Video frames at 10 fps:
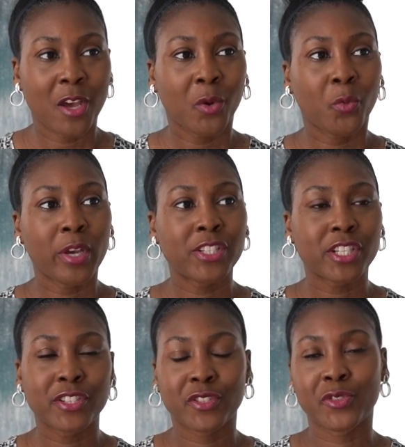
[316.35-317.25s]
which
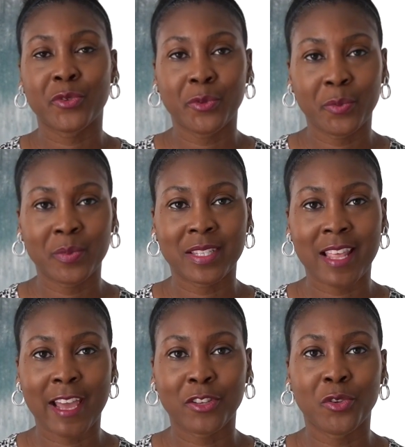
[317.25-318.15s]
assumes
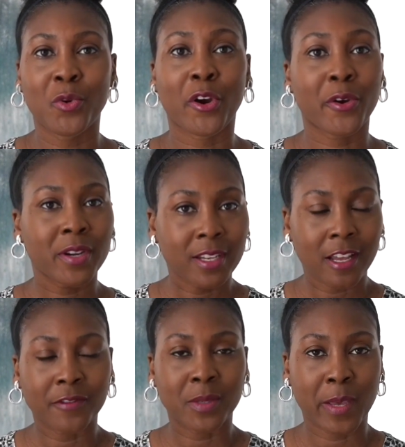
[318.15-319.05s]
that you earn
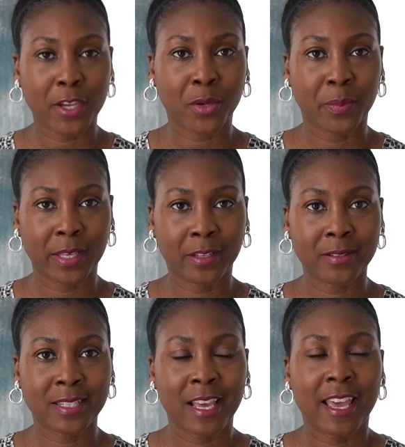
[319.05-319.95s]
enough to pay your bills,